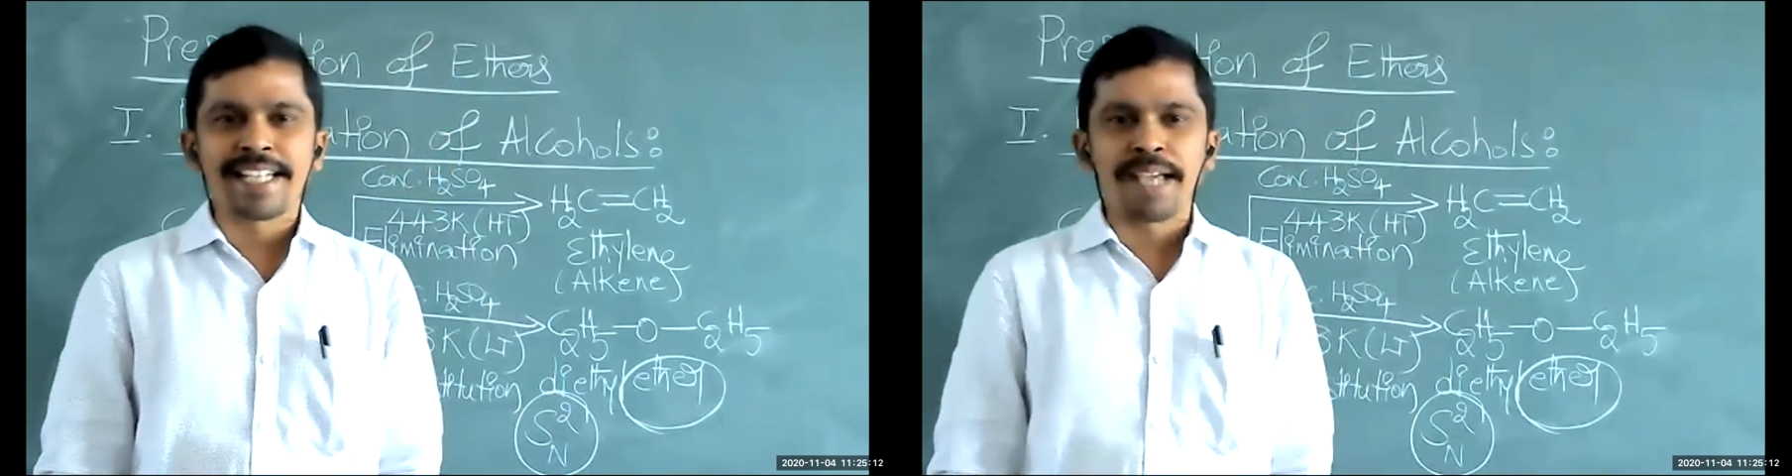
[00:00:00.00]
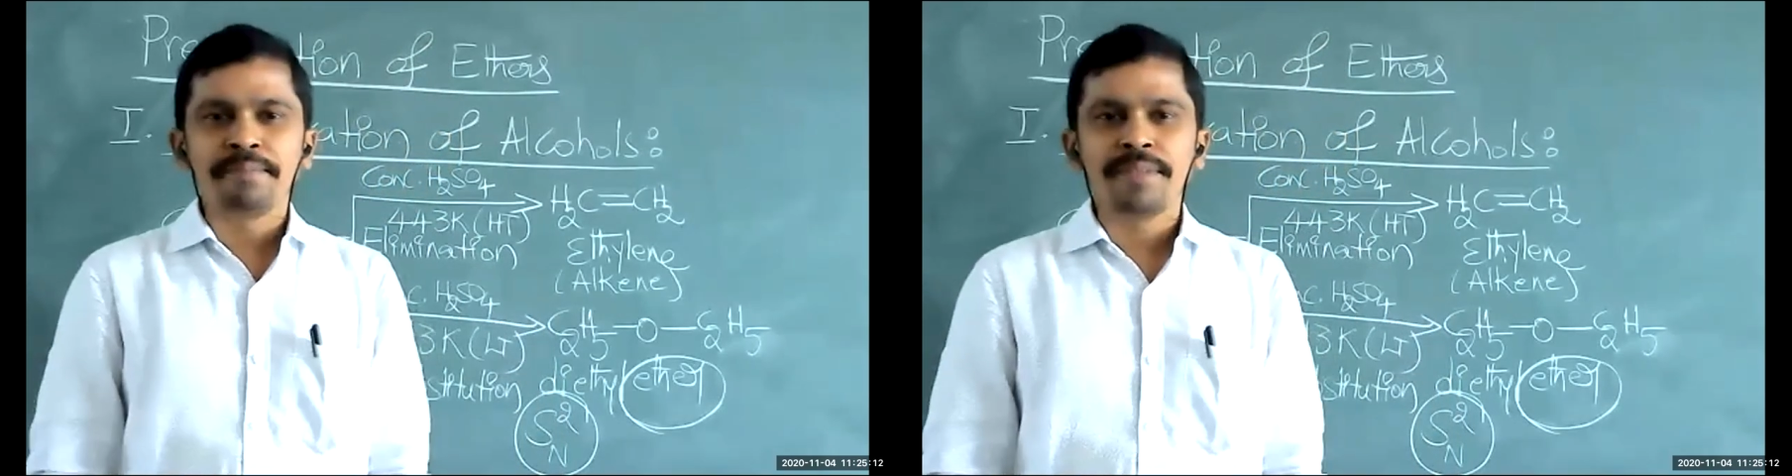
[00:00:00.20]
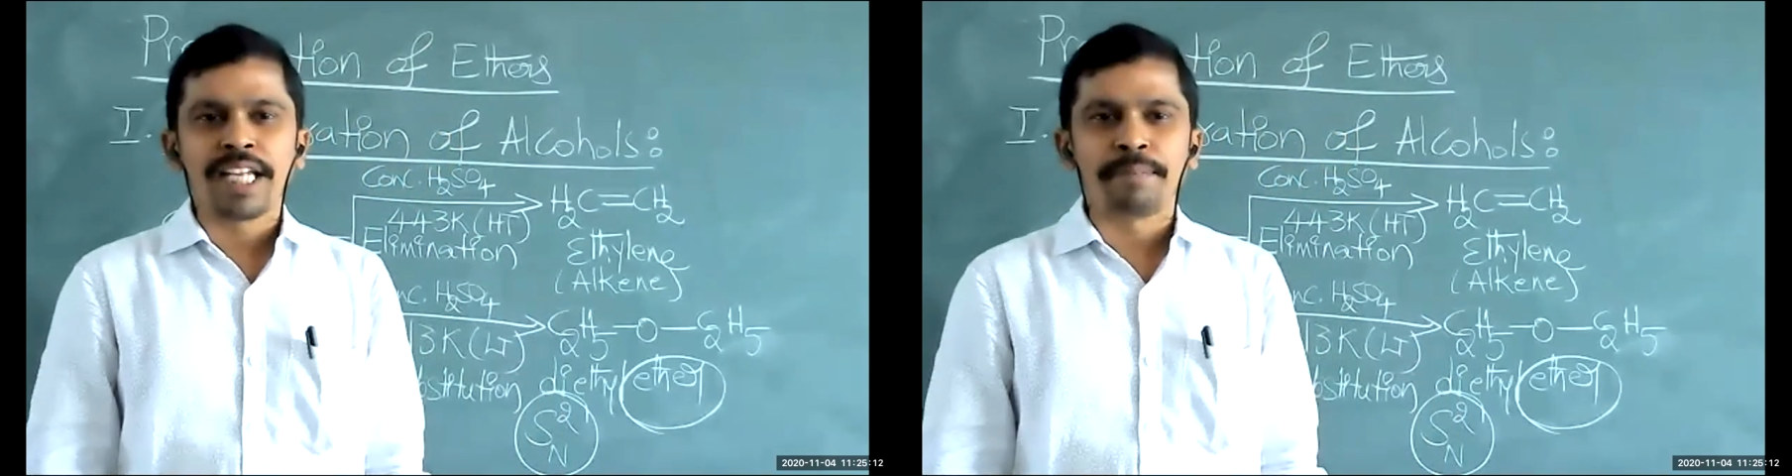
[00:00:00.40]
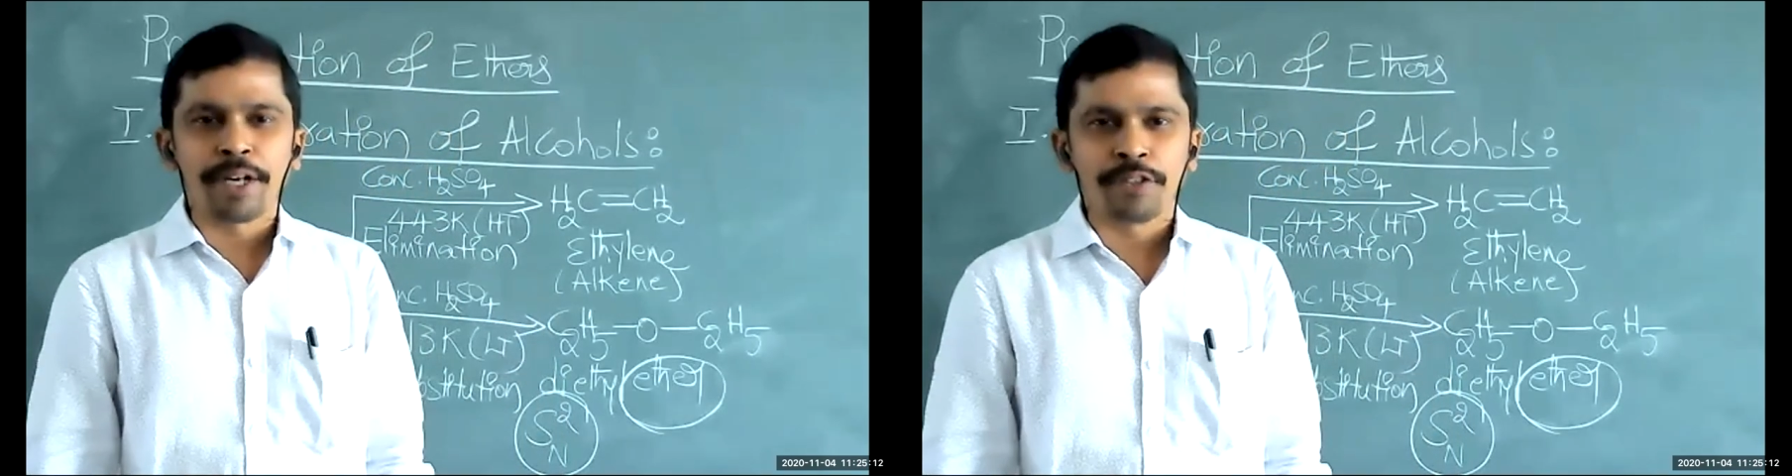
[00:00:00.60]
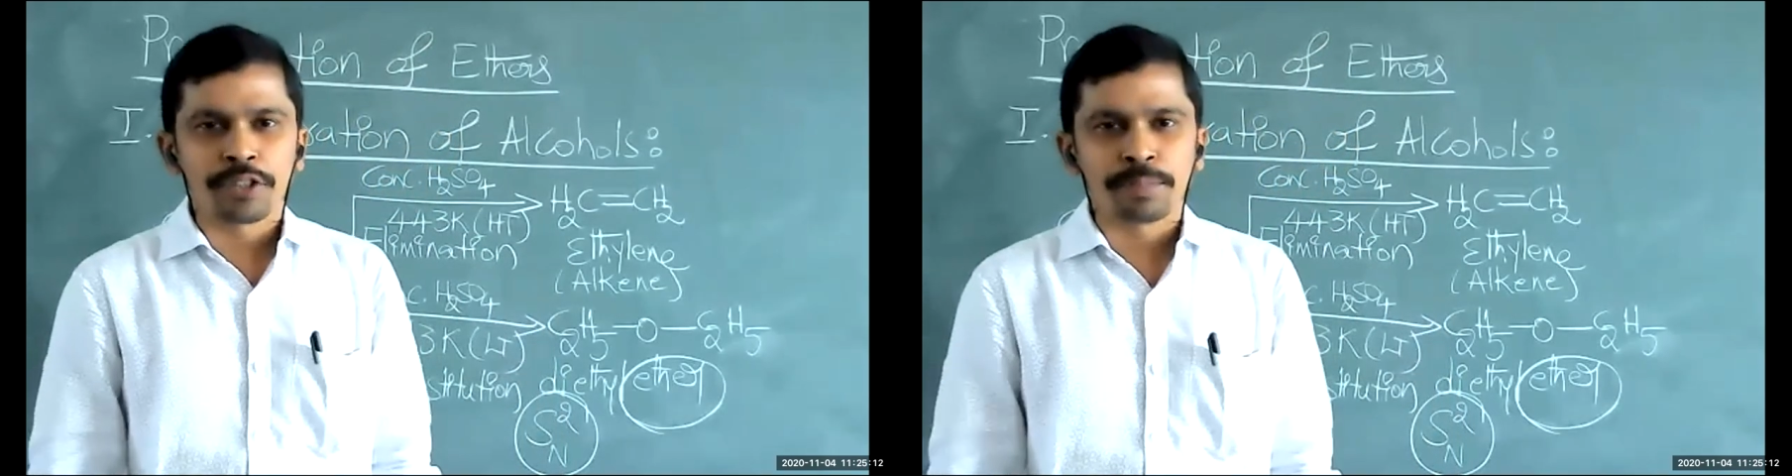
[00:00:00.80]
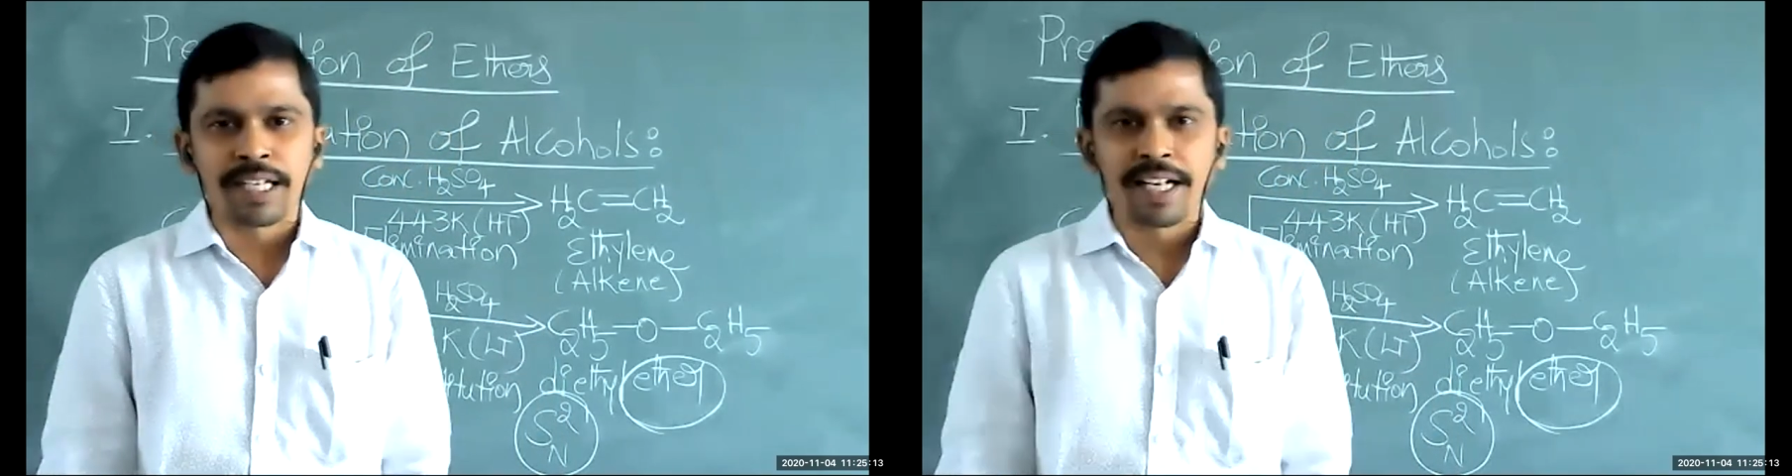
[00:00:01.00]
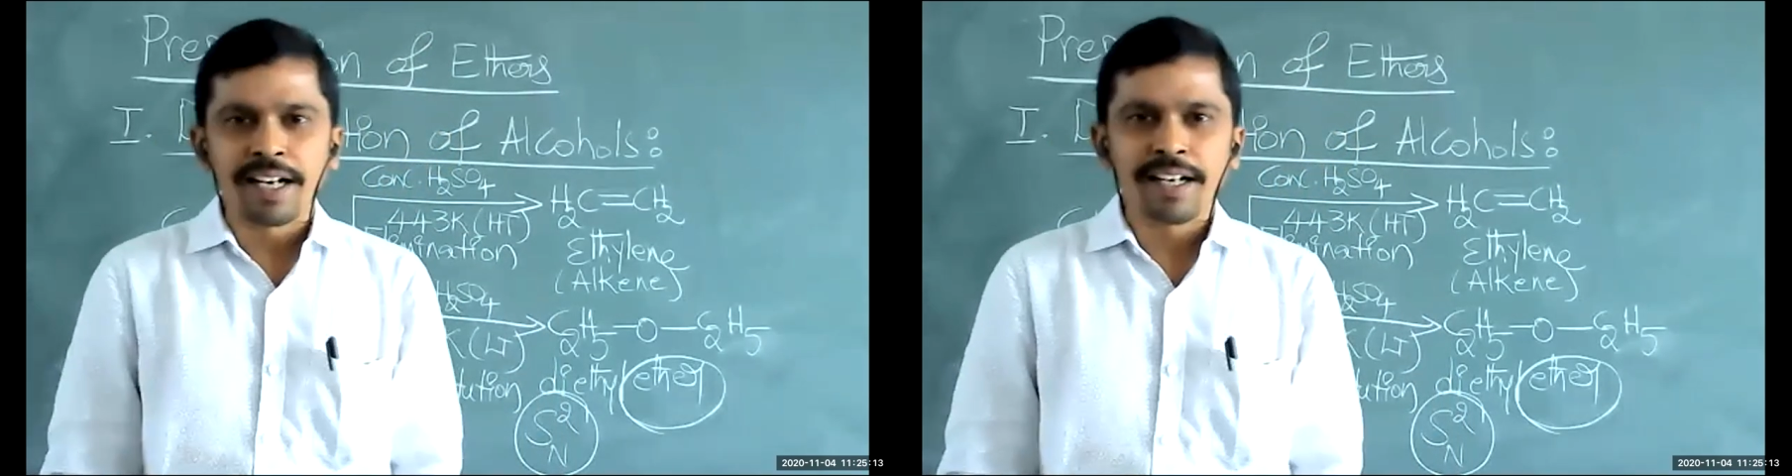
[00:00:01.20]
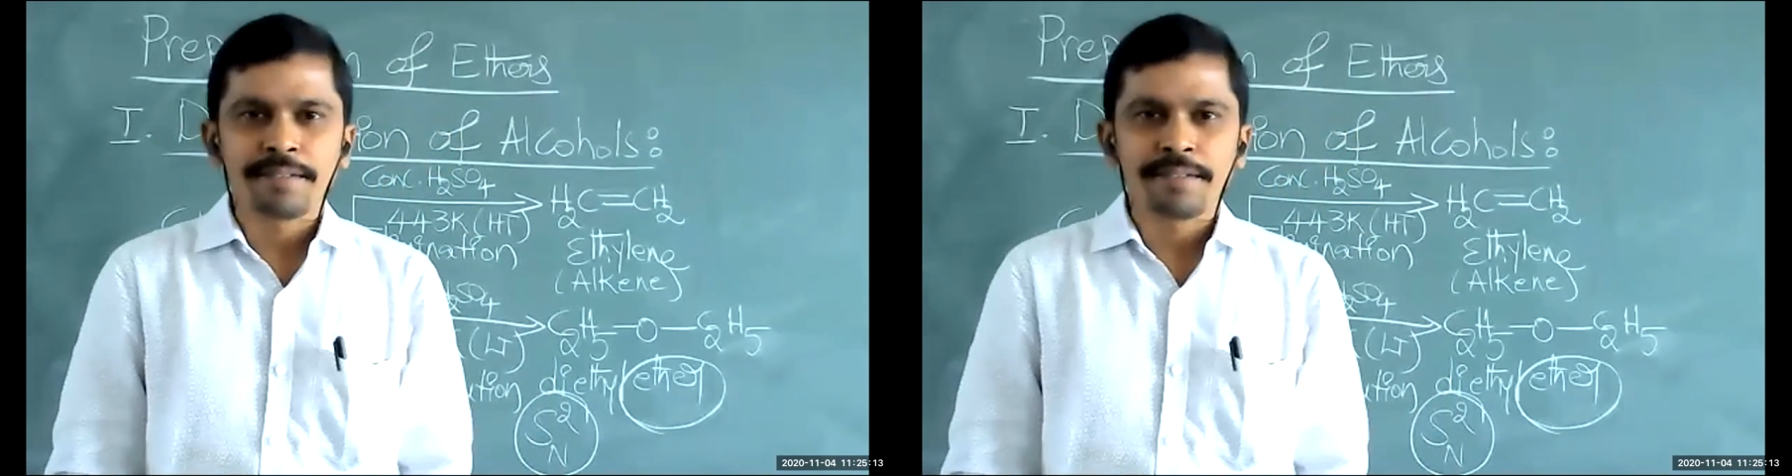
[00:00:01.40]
name in my YouTube channel?